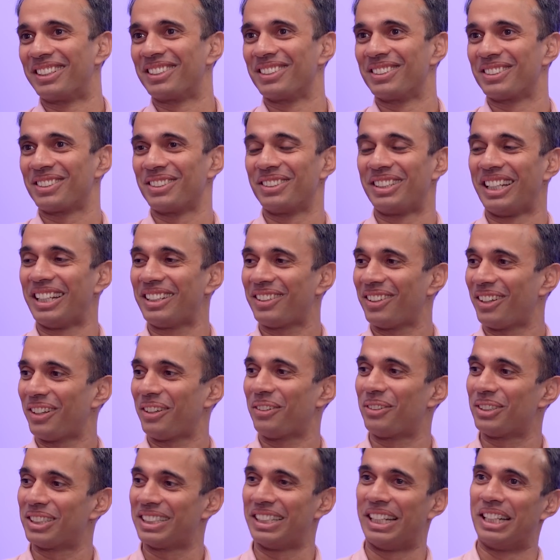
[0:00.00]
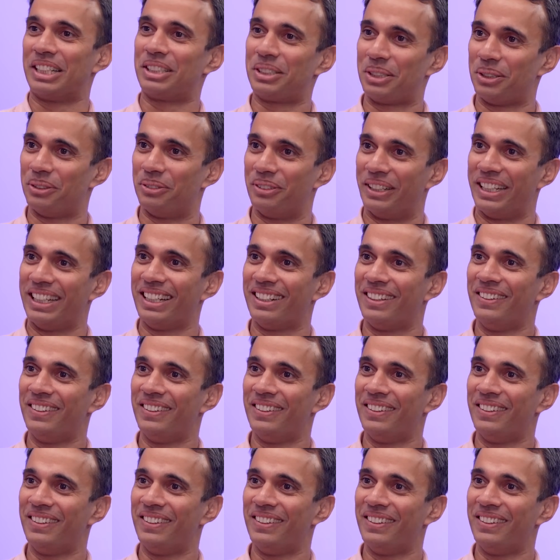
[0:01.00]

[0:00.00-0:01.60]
So they thought it was an SUV.